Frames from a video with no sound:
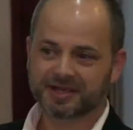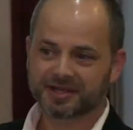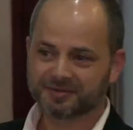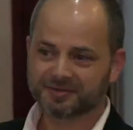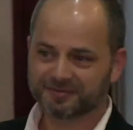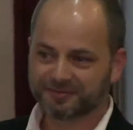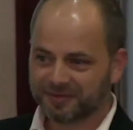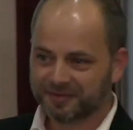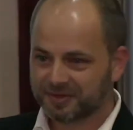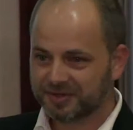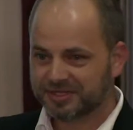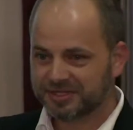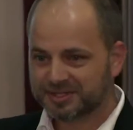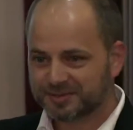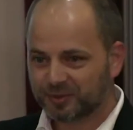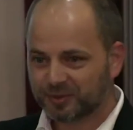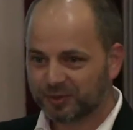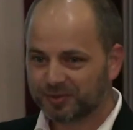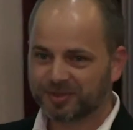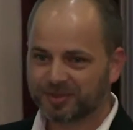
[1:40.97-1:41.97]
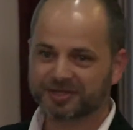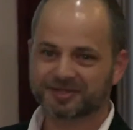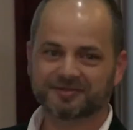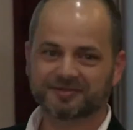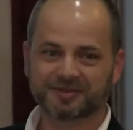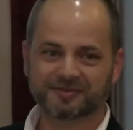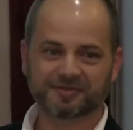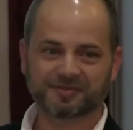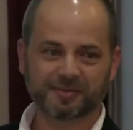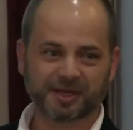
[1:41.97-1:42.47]
had a very small amount
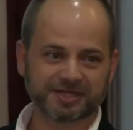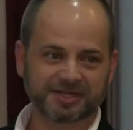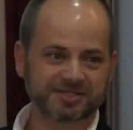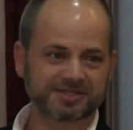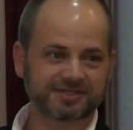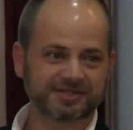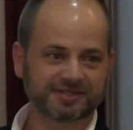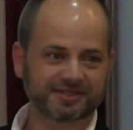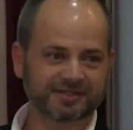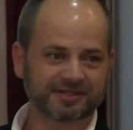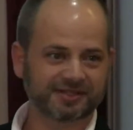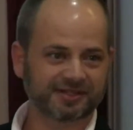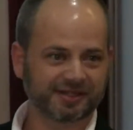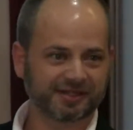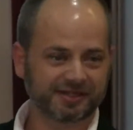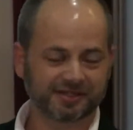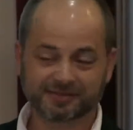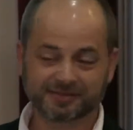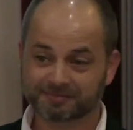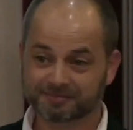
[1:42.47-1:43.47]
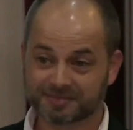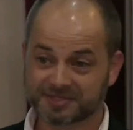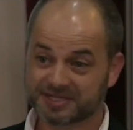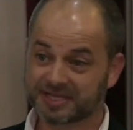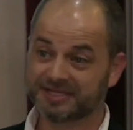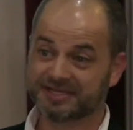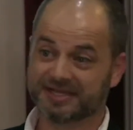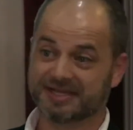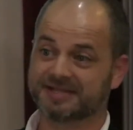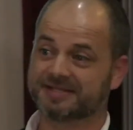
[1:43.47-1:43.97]
of information and I
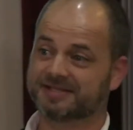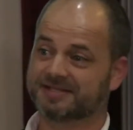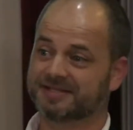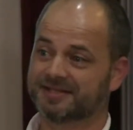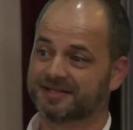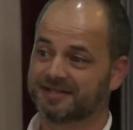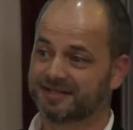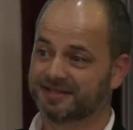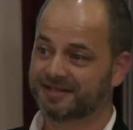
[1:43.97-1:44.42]
said yes.